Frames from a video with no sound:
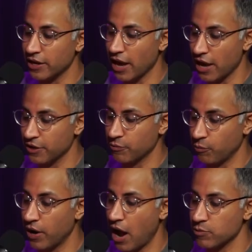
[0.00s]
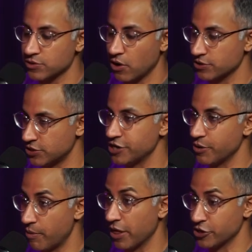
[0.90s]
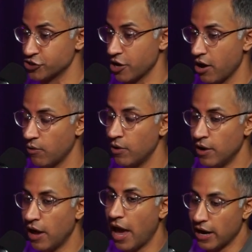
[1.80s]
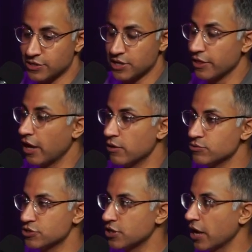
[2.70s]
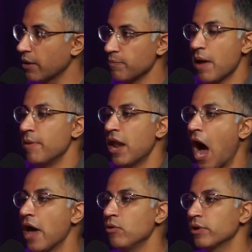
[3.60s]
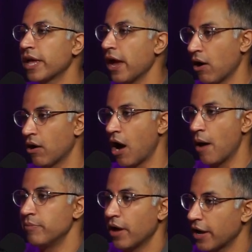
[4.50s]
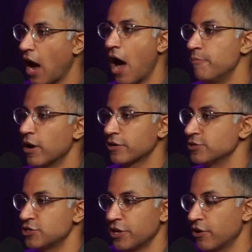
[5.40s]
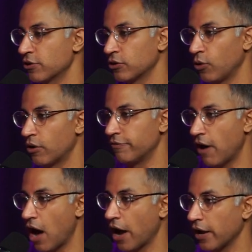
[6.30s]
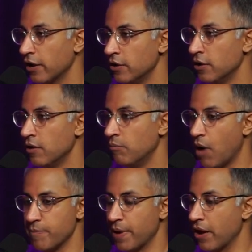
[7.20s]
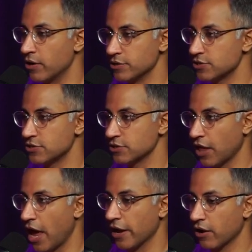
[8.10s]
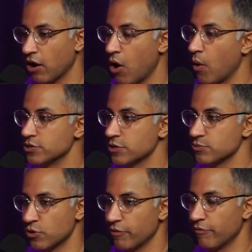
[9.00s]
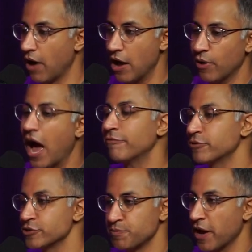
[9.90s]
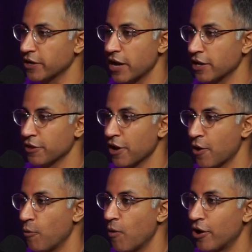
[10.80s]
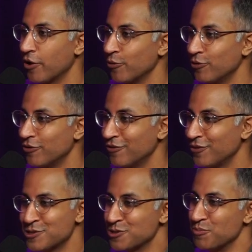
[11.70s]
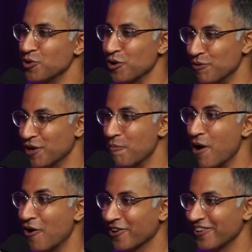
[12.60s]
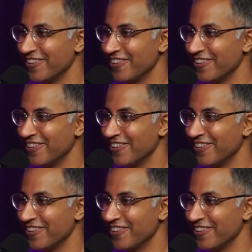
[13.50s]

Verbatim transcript: Yeah. I think when I was on stage, I remember that show. Yeah. And I said that, and it was just like, yeah, man, I don't care. I'm like, I'm not going to sit here and glorify my parents. Like, oh, as some sort of. I don't have to respect anything. I don't want to. Mm-hmm. That's the beauty of being American.